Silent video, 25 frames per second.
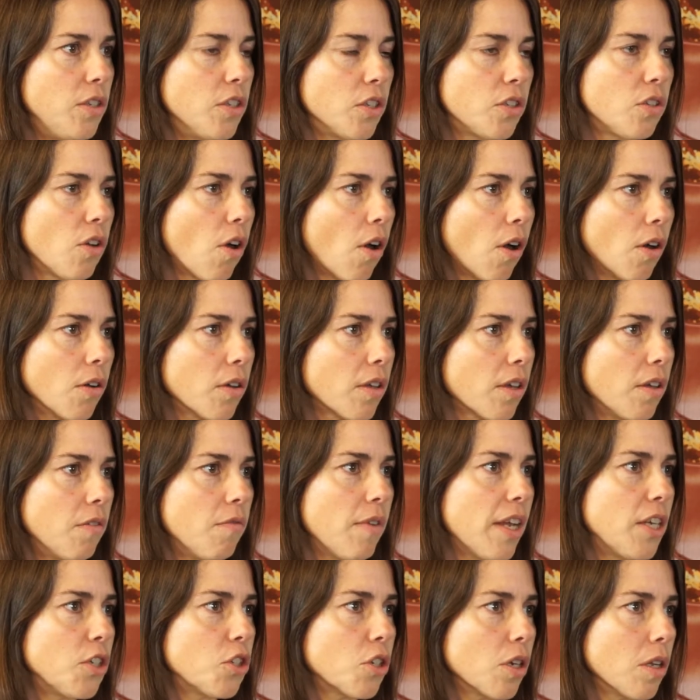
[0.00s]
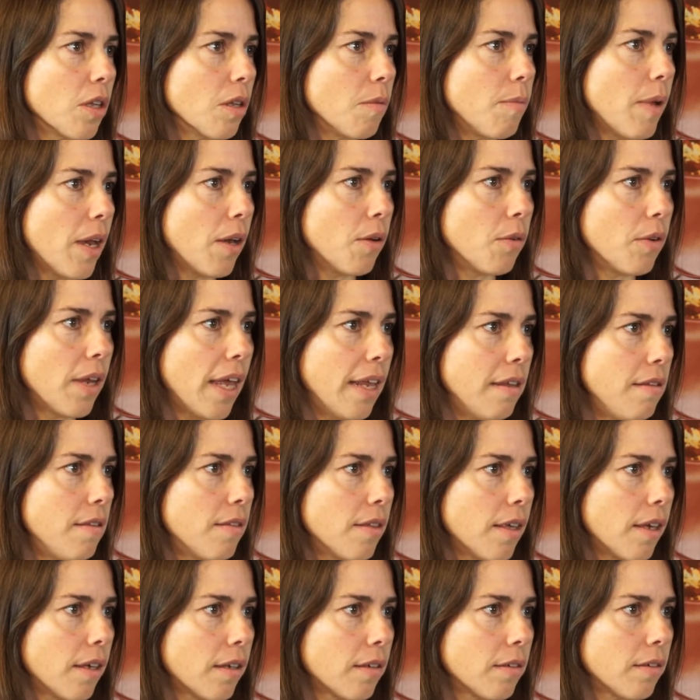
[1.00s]
just aren't conventional about
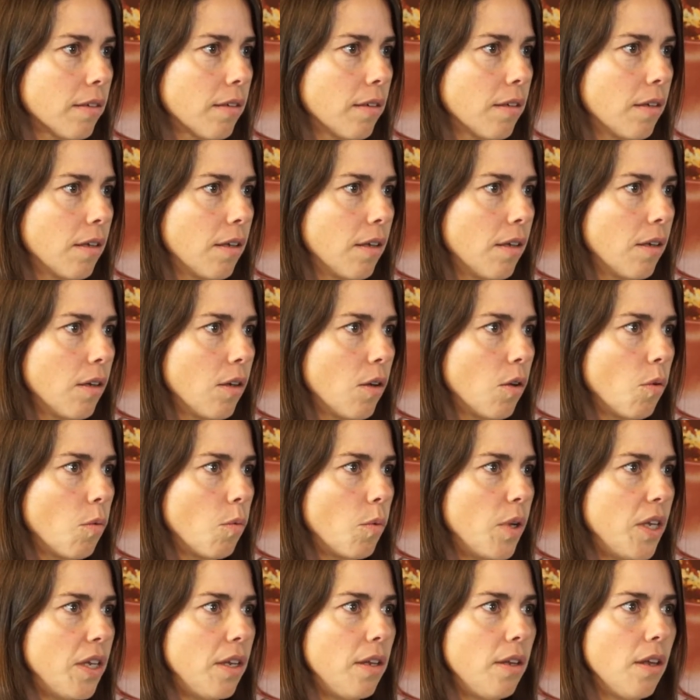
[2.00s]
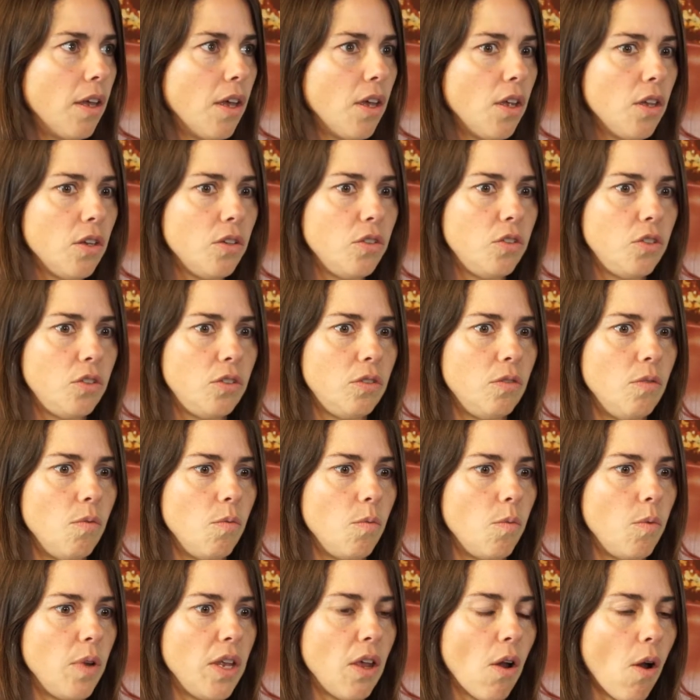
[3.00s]
anything. We
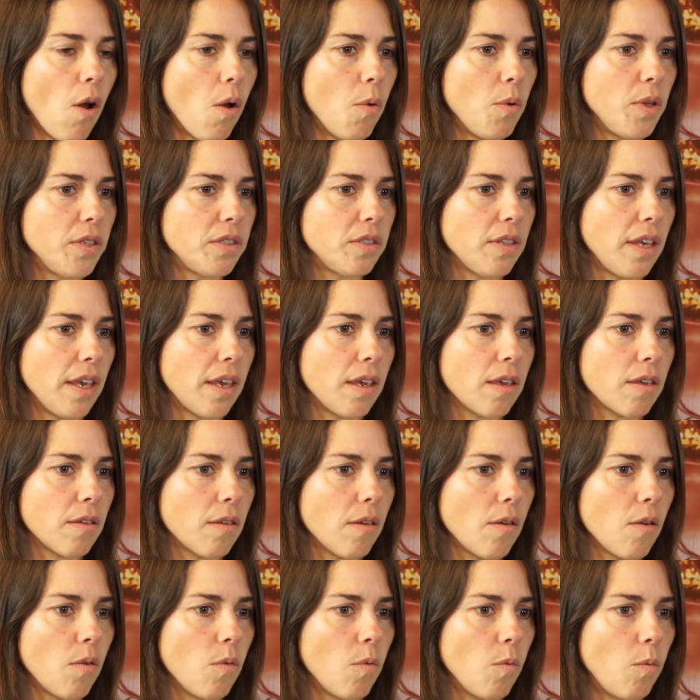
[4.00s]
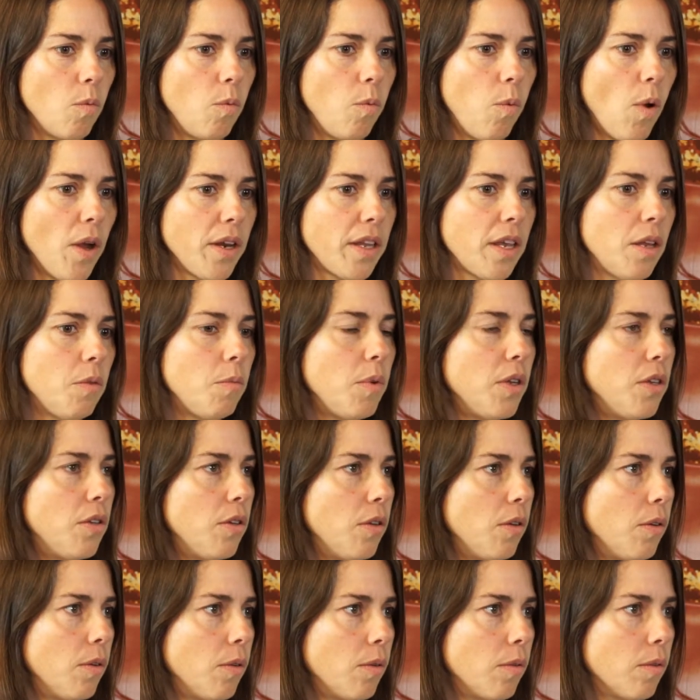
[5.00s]
always think, what can we
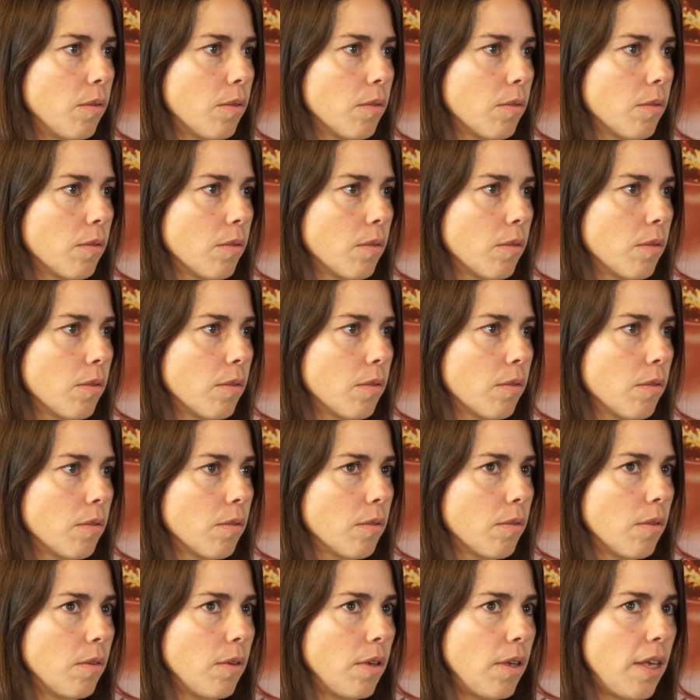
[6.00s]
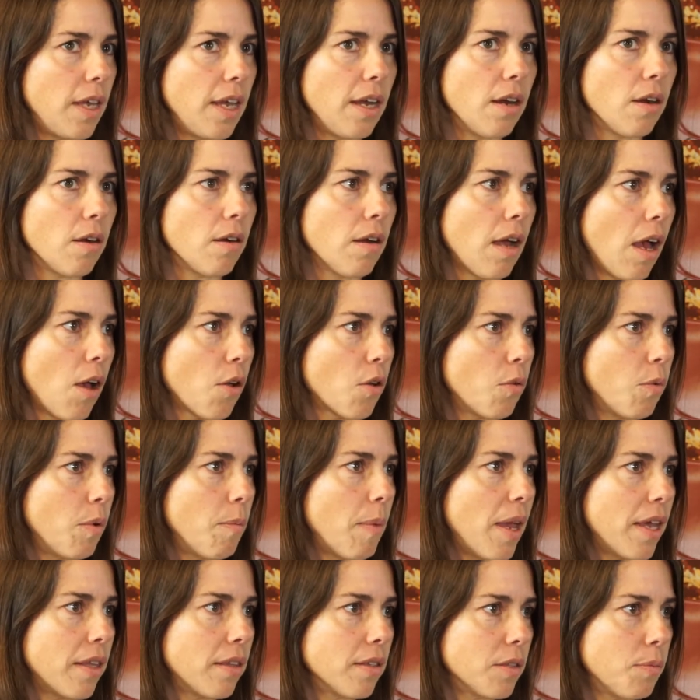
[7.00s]
do here? How can we
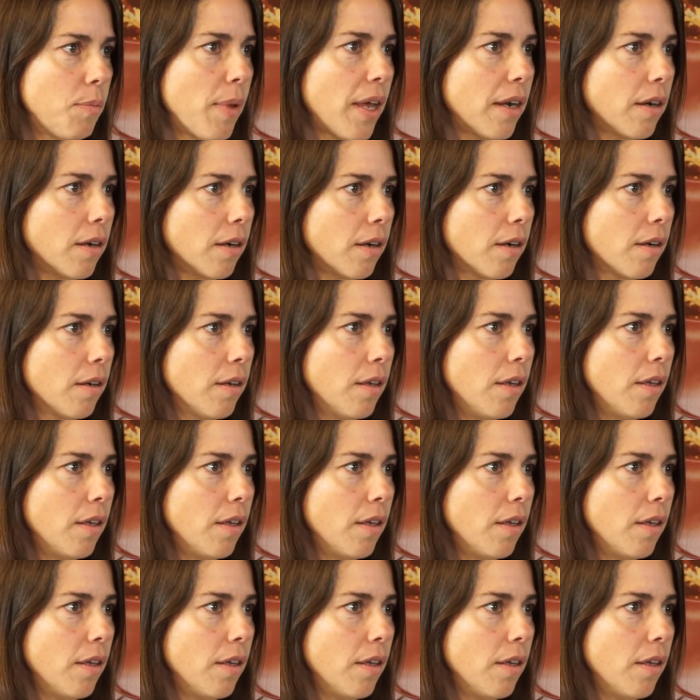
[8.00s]
make this better?